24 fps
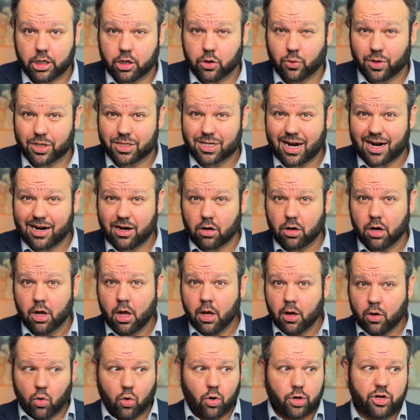to retire
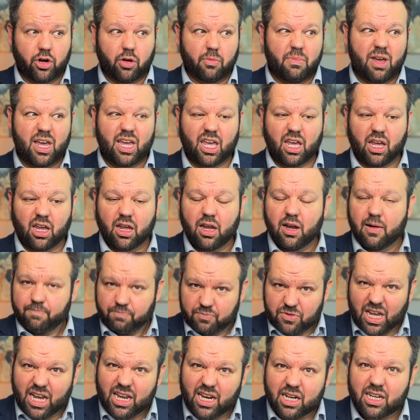or you're making
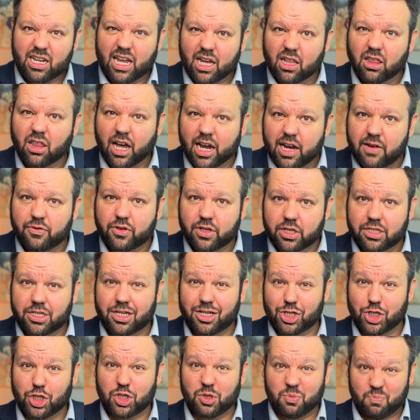day-to-day life
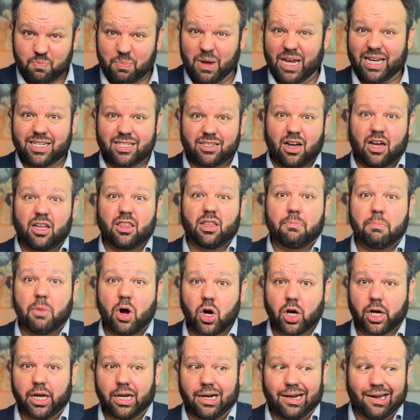decisions based on the
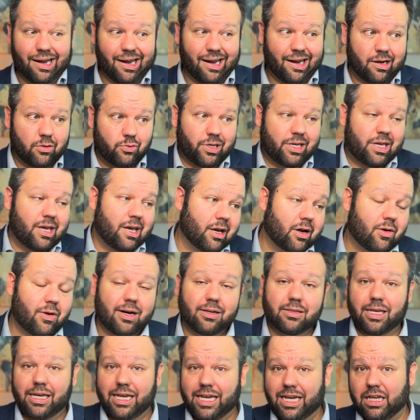market. Ah, we can't go
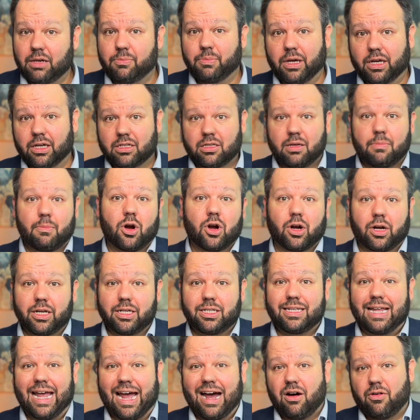out to eat because the
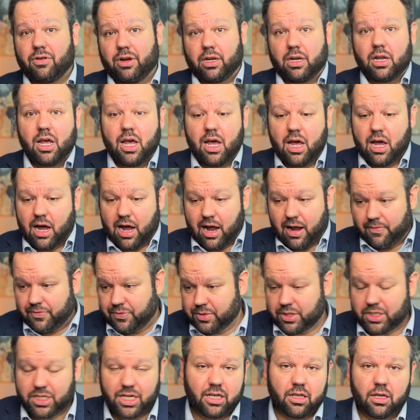market's down and um,
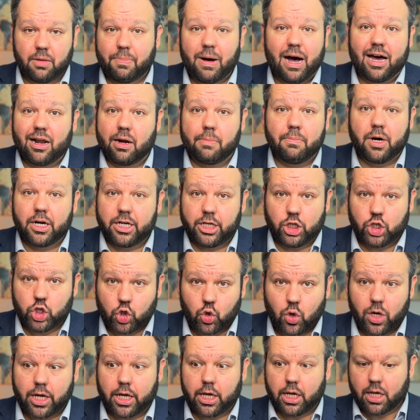seeing the pot of money
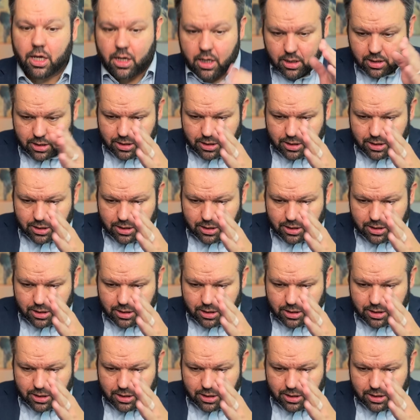shrinking.